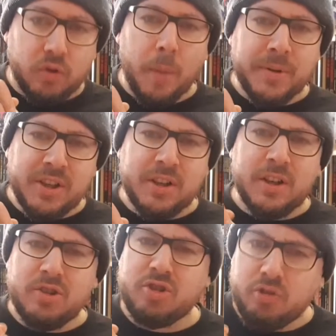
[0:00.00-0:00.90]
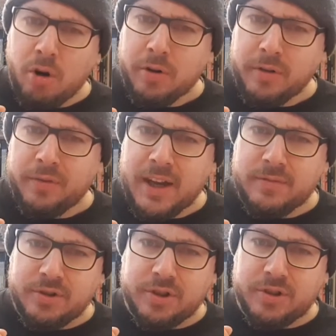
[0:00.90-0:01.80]
Not particularly strong on the
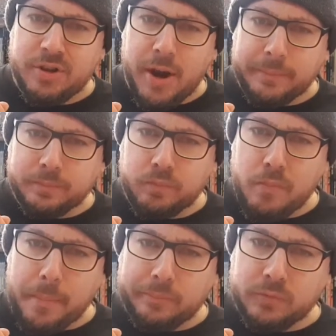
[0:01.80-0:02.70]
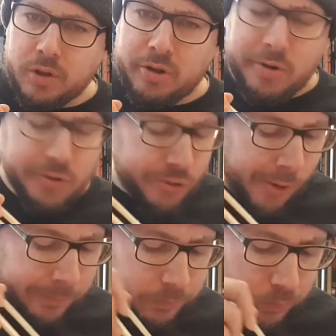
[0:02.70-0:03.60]
flavors just yet. Not so
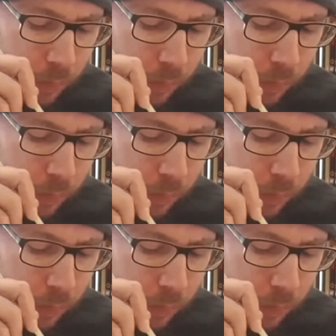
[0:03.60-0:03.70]
strong.